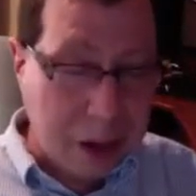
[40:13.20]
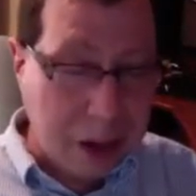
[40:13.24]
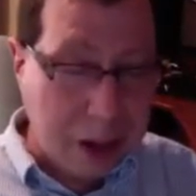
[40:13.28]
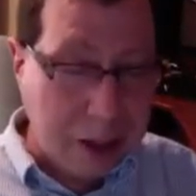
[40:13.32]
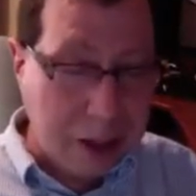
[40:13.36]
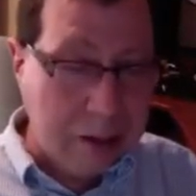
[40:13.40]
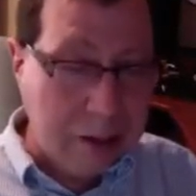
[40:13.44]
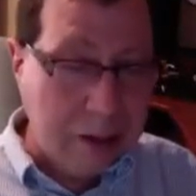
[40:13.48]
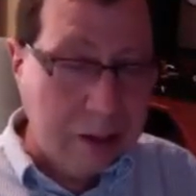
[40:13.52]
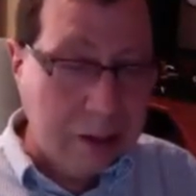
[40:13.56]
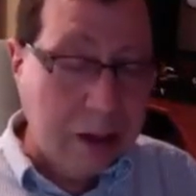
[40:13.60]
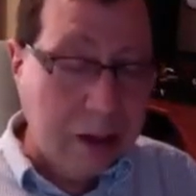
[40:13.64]

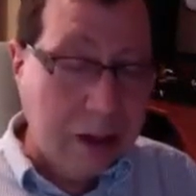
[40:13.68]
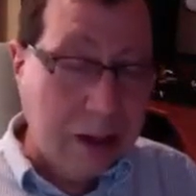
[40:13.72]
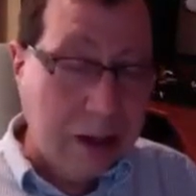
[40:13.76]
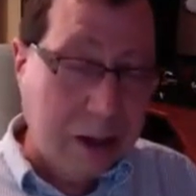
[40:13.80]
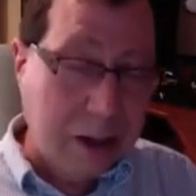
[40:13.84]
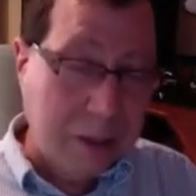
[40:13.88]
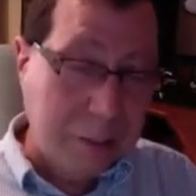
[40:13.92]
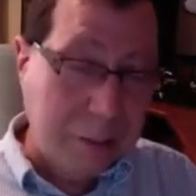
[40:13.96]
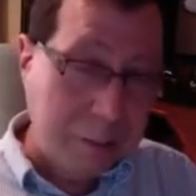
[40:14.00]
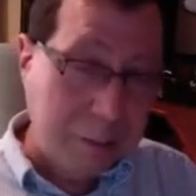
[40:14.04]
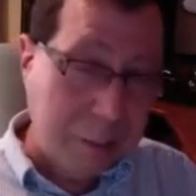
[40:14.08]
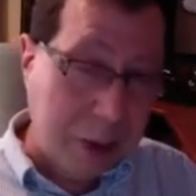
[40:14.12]
on
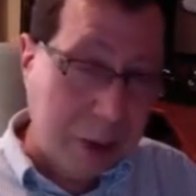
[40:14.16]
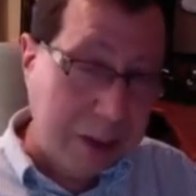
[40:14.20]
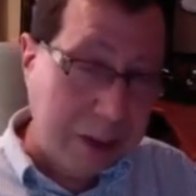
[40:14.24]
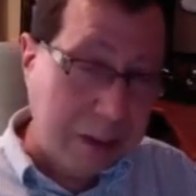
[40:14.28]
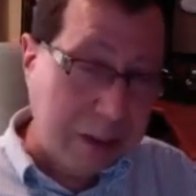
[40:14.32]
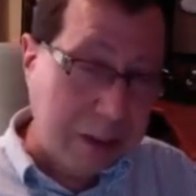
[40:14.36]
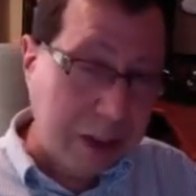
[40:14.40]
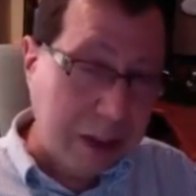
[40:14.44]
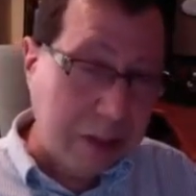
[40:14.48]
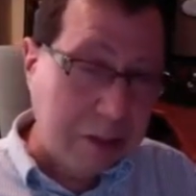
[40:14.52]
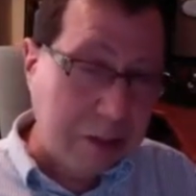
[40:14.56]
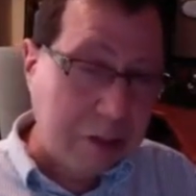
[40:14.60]
my
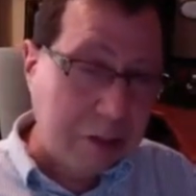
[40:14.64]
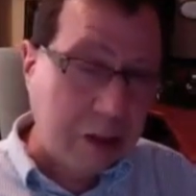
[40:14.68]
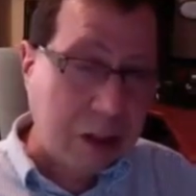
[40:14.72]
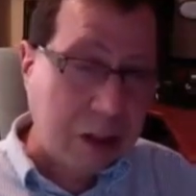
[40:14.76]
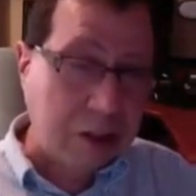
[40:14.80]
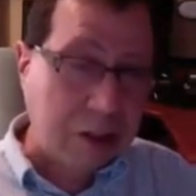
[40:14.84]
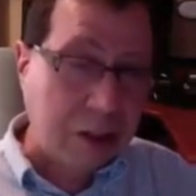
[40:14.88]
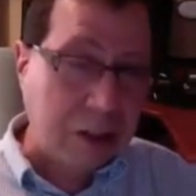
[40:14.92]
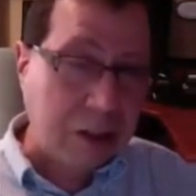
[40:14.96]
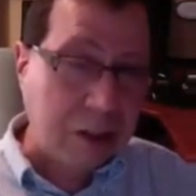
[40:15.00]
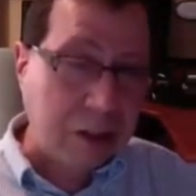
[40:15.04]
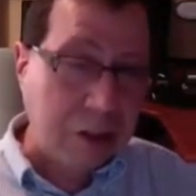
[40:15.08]
data
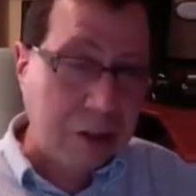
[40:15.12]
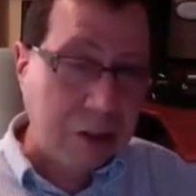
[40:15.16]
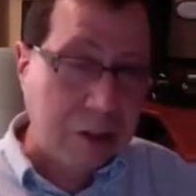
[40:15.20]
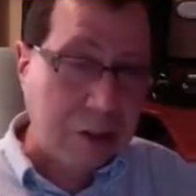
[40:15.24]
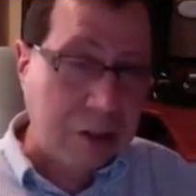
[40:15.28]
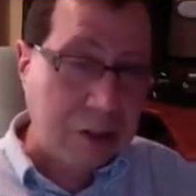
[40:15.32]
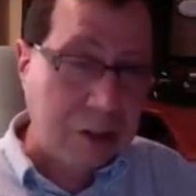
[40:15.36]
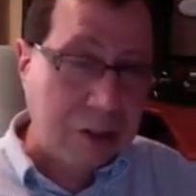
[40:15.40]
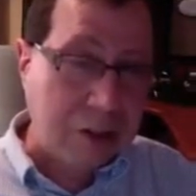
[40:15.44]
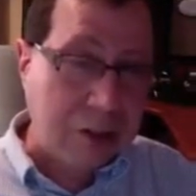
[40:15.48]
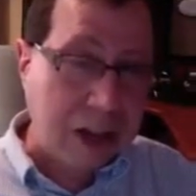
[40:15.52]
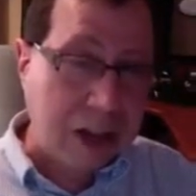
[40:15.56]
structure. It
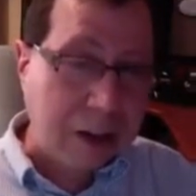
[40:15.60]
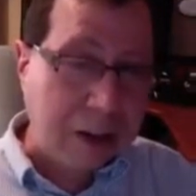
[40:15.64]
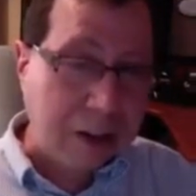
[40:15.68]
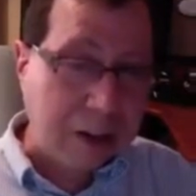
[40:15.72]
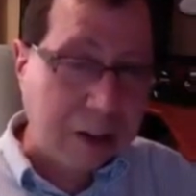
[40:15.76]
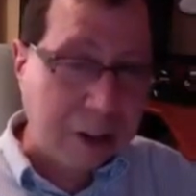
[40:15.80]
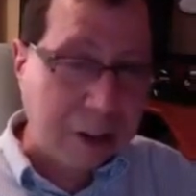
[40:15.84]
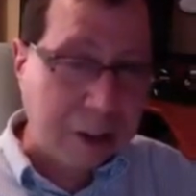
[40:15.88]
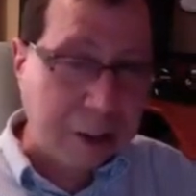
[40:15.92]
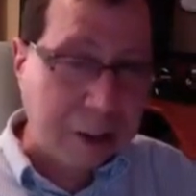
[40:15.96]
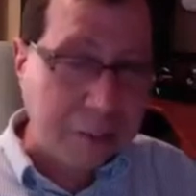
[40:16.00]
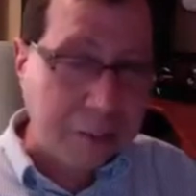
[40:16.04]
uses this
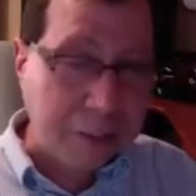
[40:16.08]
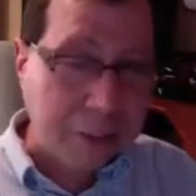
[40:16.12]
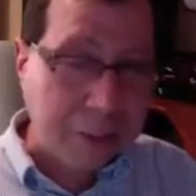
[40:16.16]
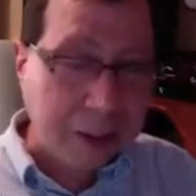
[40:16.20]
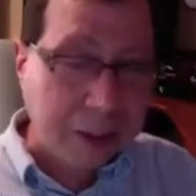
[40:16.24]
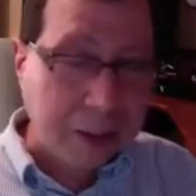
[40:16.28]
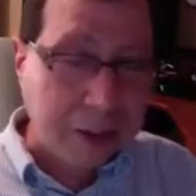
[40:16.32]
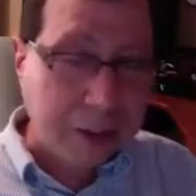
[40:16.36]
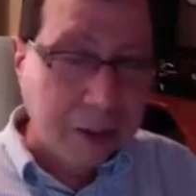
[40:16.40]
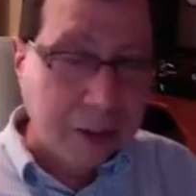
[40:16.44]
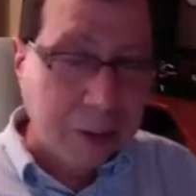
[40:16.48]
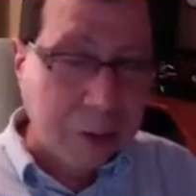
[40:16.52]
algorithm,
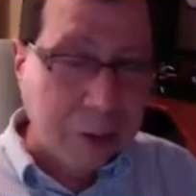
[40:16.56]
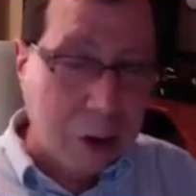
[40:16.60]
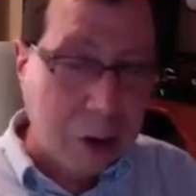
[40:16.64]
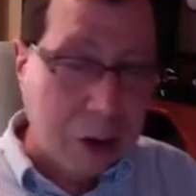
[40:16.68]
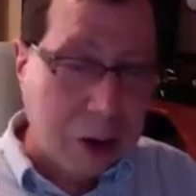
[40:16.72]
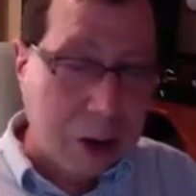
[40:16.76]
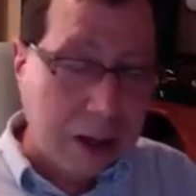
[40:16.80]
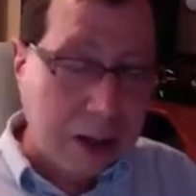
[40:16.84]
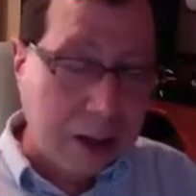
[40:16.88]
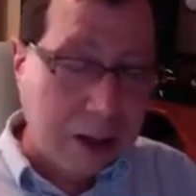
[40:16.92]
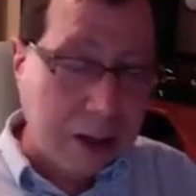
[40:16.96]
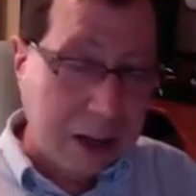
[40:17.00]

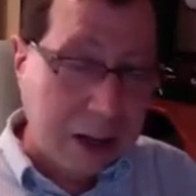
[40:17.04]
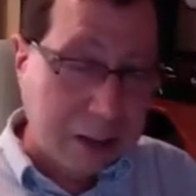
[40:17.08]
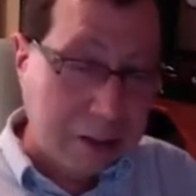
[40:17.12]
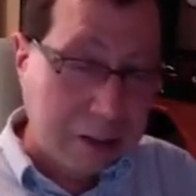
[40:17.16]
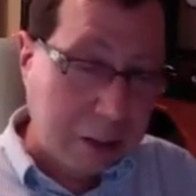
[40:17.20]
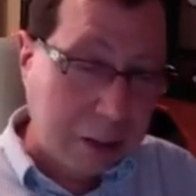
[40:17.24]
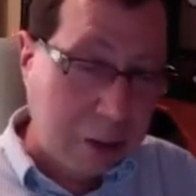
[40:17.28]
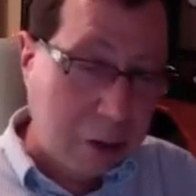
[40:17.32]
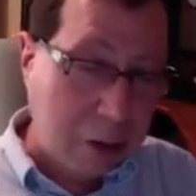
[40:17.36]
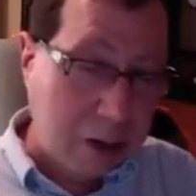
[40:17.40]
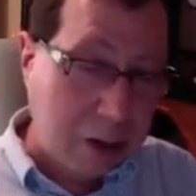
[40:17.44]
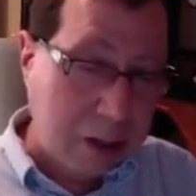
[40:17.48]
or I could
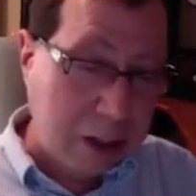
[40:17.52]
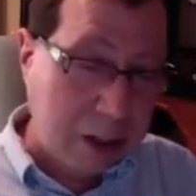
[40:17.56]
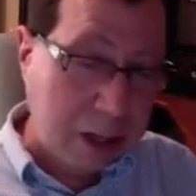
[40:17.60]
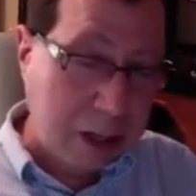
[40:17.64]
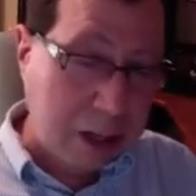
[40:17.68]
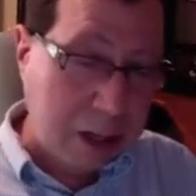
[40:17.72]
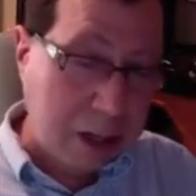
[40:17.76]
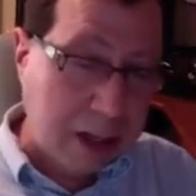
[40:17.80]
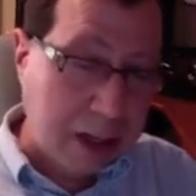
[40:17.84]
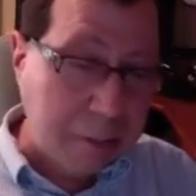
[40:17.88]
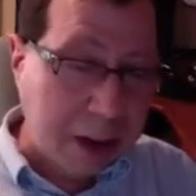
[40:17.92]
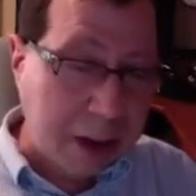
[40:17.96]
actually call the
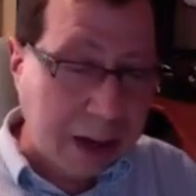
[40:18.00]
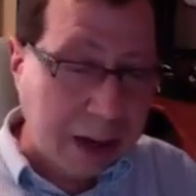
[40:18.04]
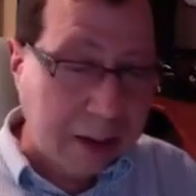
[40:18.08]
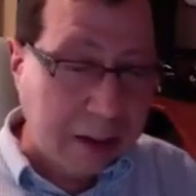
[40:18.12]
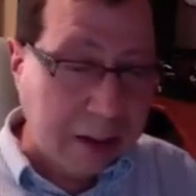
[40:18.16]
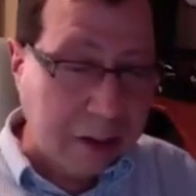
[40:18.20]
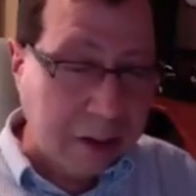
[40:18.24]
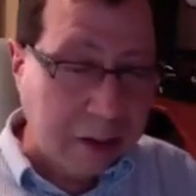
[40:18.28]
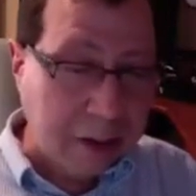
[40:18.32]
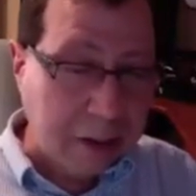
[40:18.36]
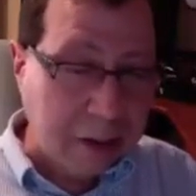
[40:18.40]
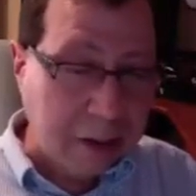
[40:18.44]

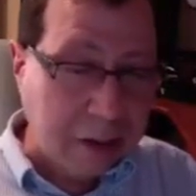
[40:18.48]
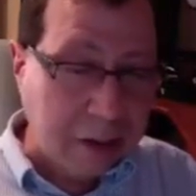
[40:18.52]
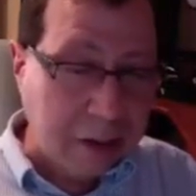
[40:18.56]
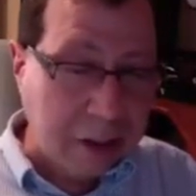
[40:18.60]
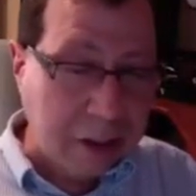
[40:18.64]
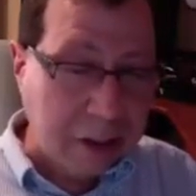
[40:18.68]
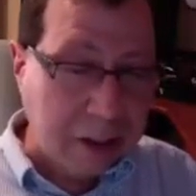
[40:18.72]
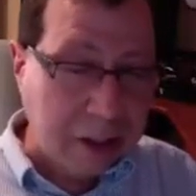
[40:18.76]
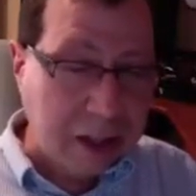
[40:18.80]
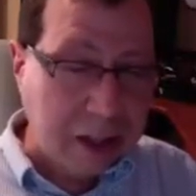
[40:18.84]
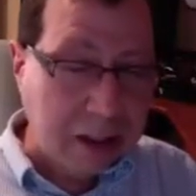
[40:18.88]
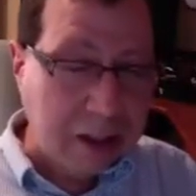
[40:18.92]
LAPACK, and you could
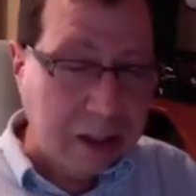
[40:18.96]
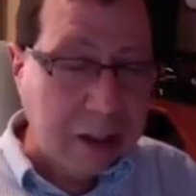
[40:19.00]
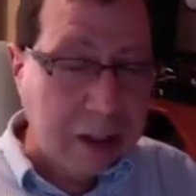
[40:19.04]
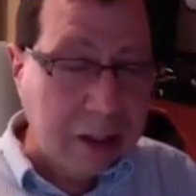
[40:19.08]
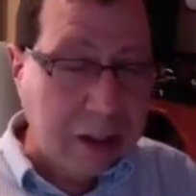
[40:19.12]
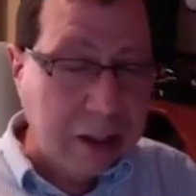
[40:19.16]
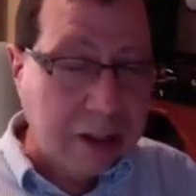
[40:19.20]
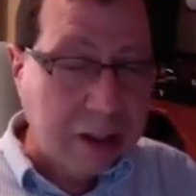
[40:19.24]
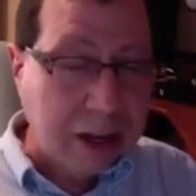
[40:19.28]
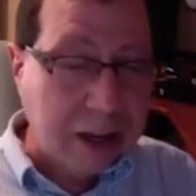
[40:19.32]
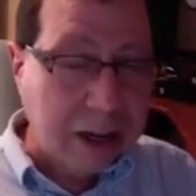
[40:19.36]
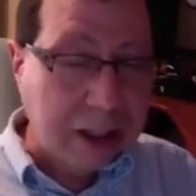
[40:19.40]
see that
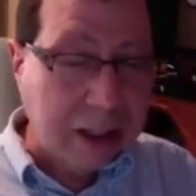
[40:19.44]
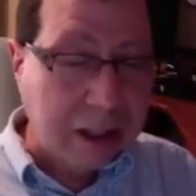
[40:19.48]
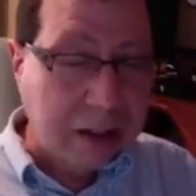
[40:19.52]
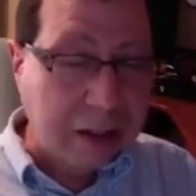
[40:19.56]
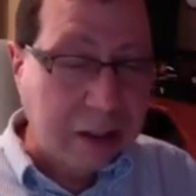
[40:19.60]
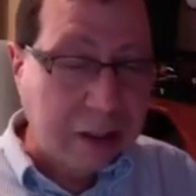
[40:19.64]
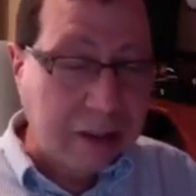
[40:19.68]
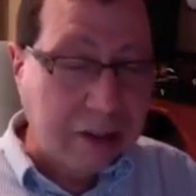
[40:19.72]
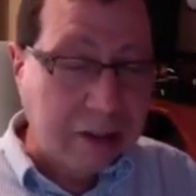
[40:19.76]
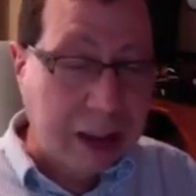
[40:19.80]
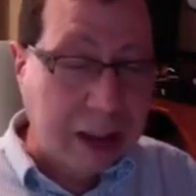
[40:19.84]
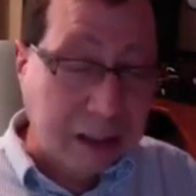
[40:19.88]
I
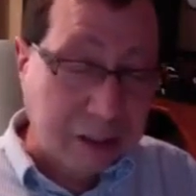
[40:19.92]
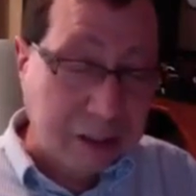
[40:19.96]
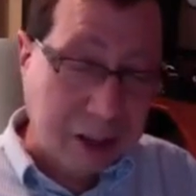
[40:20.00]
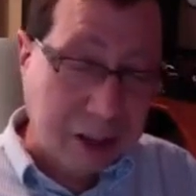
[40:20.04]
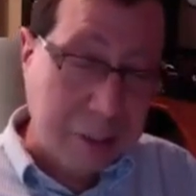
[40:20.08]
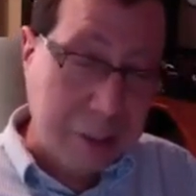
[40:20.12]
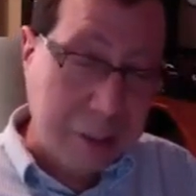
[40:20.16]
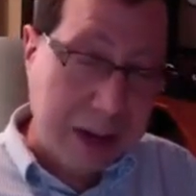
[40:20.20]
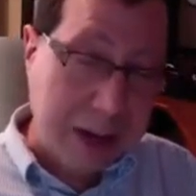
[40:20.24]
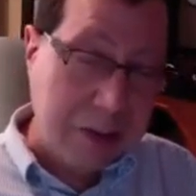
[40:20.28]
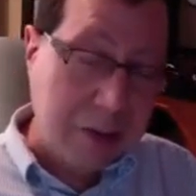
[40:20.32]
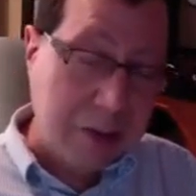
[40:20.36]
get the exact
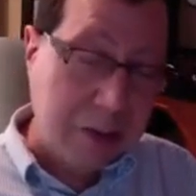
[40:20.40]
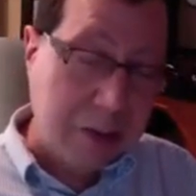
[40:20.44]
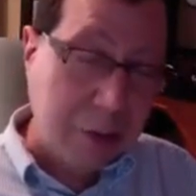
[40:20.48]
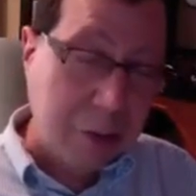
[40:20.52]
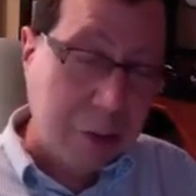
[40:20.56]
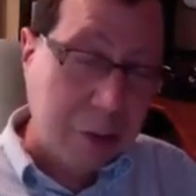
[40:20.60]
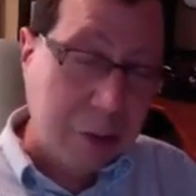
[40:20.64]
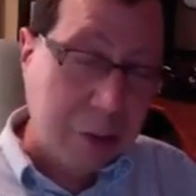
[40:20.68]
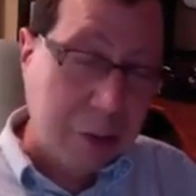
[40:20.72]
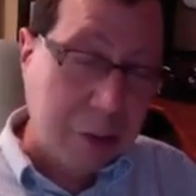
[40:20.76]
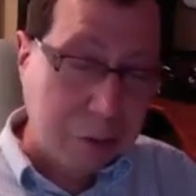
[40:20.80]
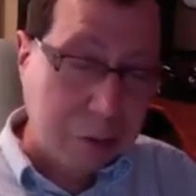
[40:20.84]
same answer,
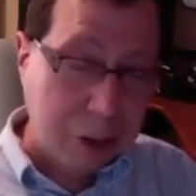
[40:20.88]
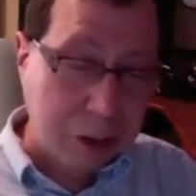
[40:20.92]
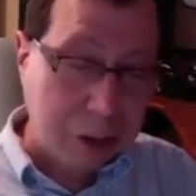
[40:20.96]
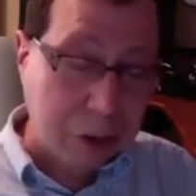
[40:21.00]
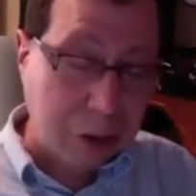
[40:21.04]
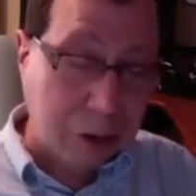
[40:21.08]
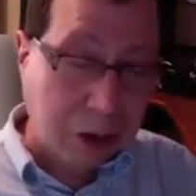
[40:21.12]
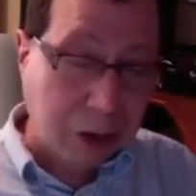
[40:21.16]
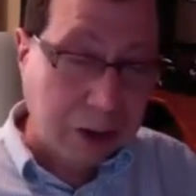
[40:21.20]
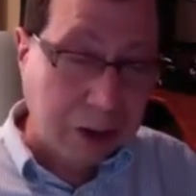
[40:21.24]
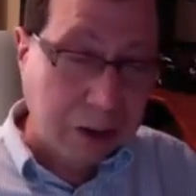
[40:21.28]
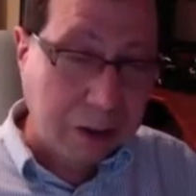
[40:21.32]
which is
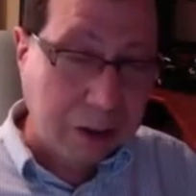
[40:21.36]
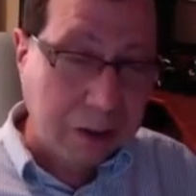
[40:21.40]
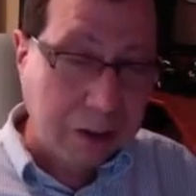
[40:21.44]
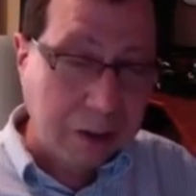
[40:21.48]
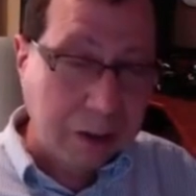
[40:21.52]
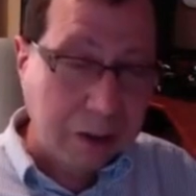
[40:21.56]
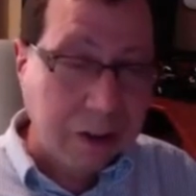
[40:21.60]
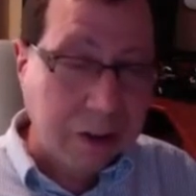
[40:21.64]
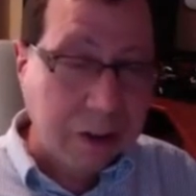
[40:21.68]
reassuring.